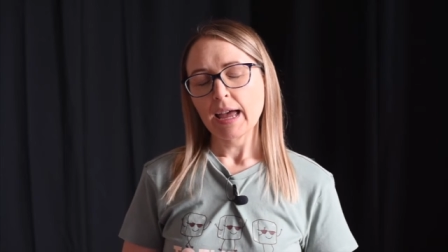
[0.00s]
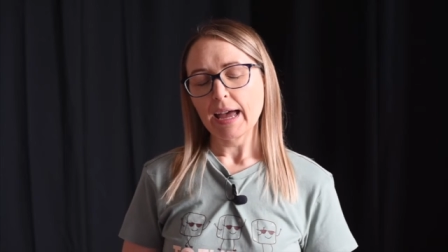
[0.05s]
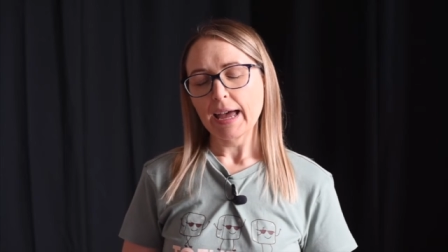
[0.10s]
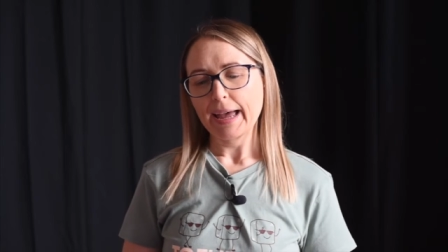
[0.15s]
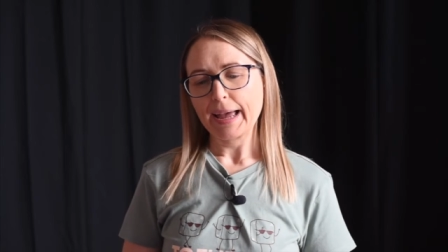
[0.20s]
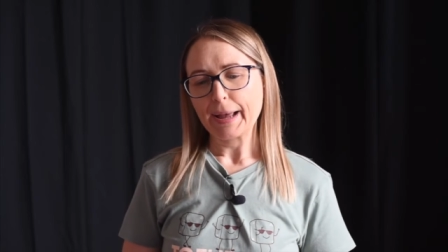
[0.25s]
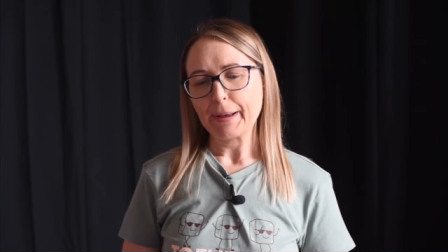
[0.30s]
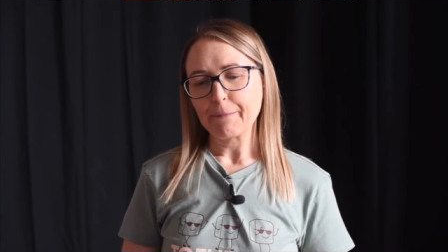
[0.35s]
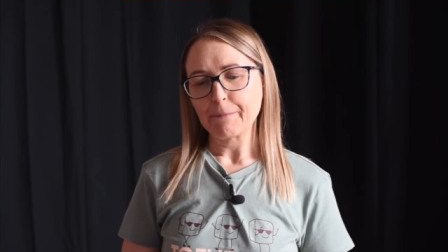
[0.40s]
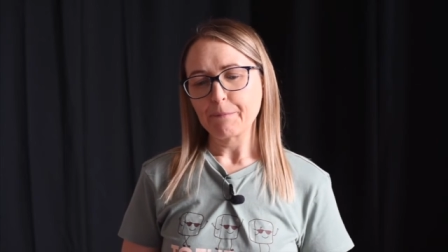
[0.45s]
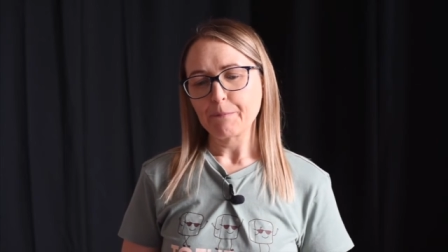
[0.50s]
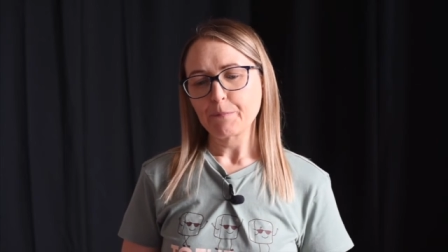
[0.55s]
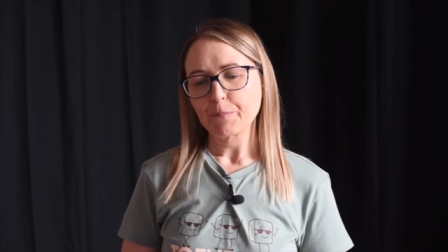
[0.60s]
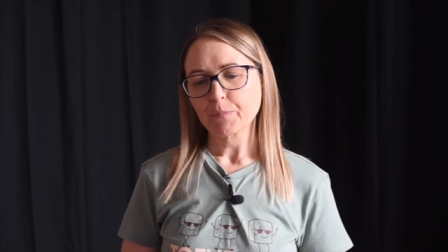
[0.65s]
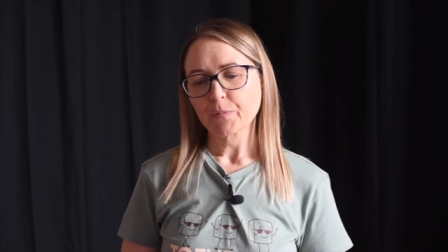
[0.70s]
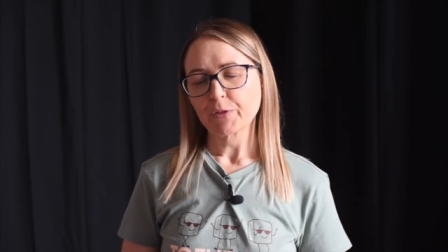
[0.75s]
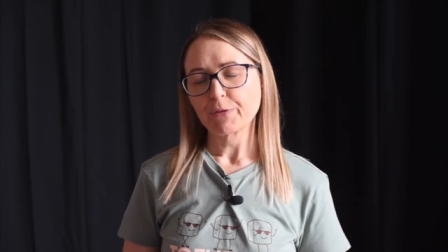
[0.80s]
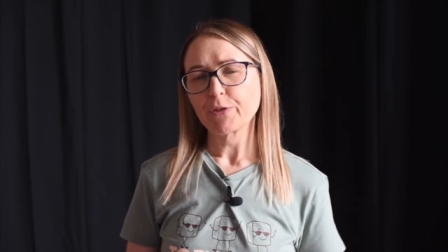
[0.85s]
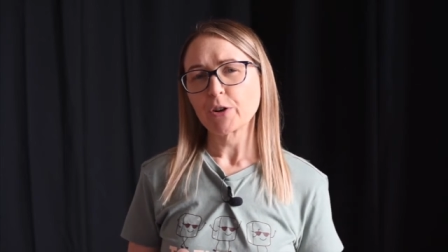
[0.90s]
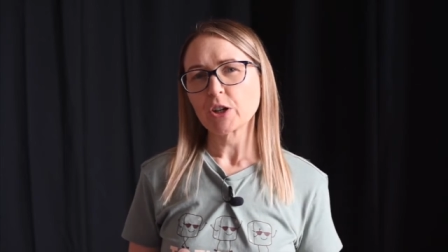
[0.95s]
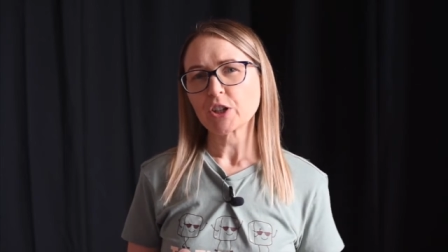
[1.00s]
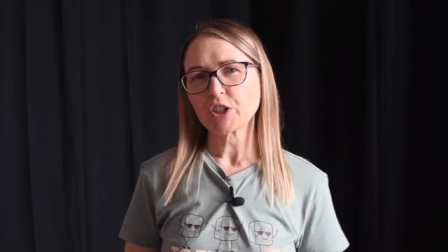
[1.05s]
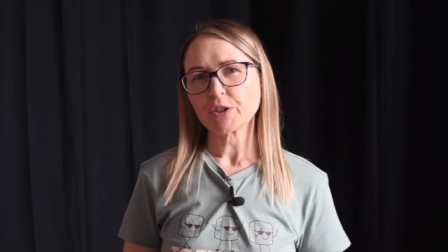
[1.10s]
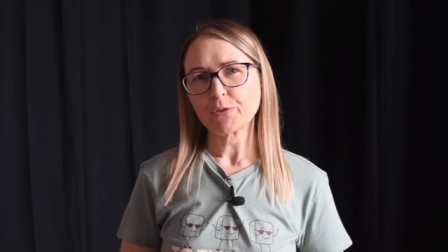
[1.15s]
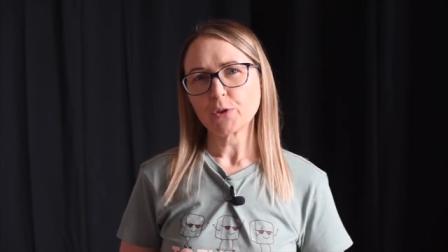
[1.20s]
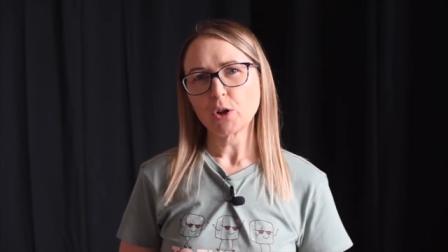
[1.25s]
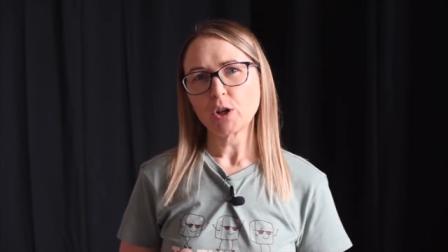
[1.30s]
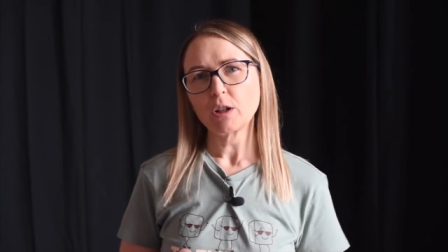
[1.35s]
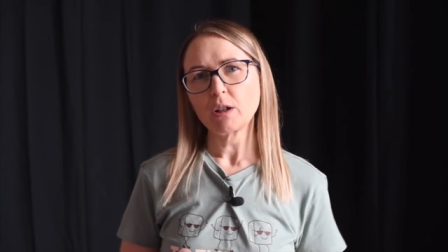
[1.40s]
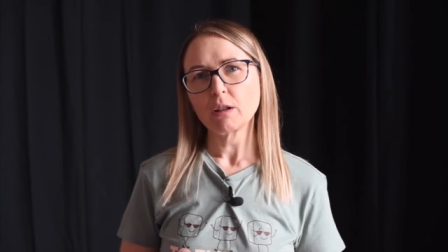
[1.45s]
Um, first of
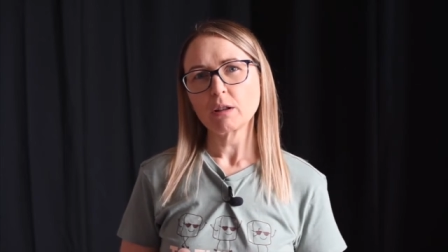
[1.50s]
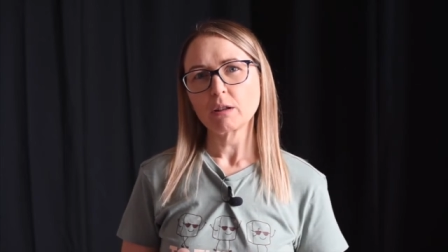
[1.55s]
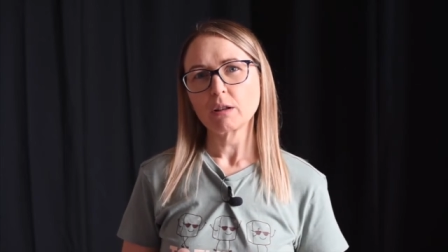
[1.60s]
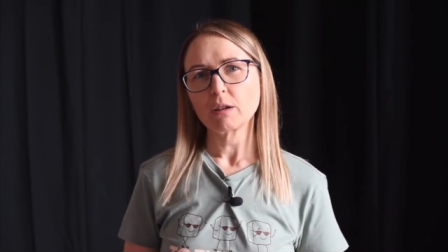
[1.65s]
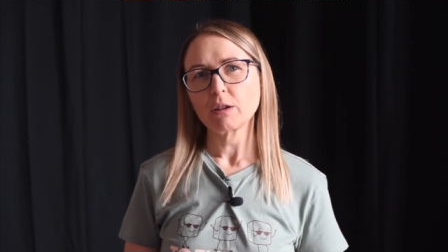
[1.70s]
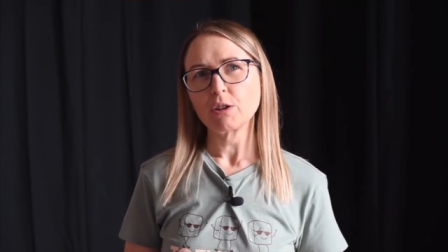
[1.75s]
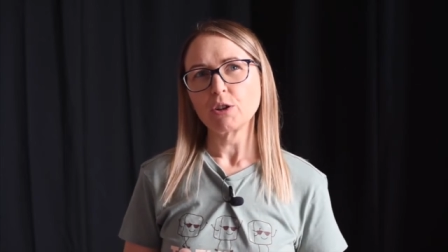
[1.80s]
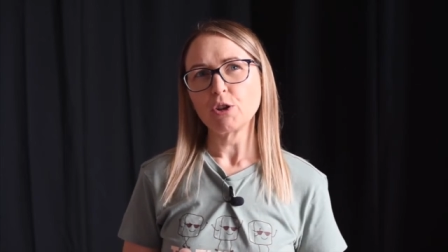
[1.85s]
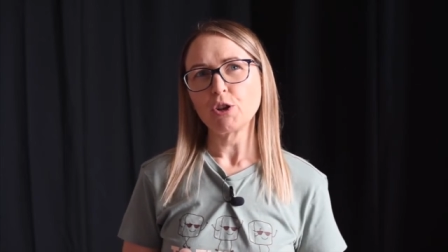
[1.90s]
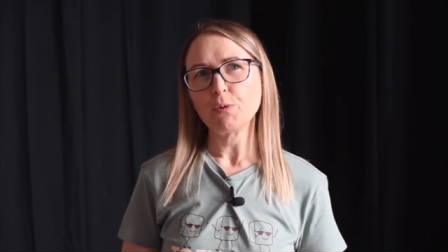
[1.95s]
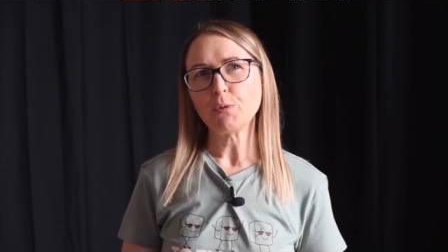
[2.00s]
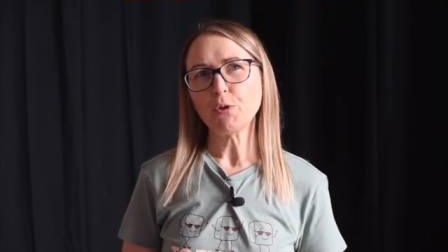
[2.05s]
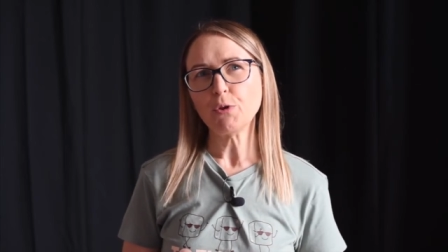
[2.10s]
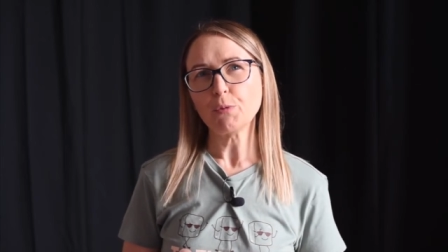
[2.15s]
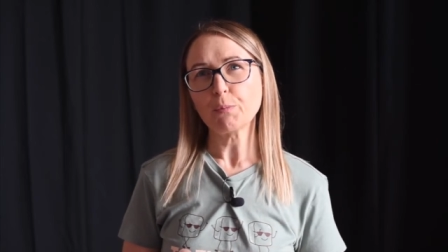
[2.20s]
all, you